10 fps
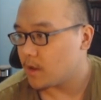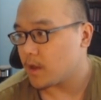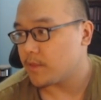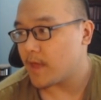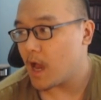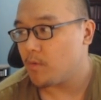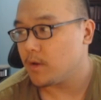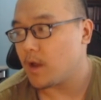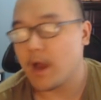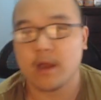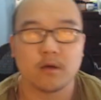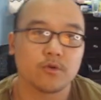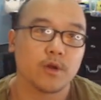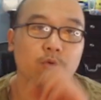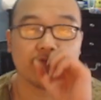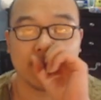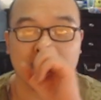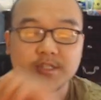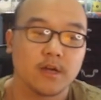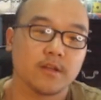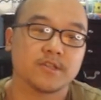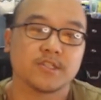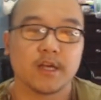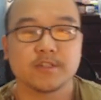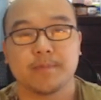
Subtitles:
Okay, that one I agree with Nexon in the sense,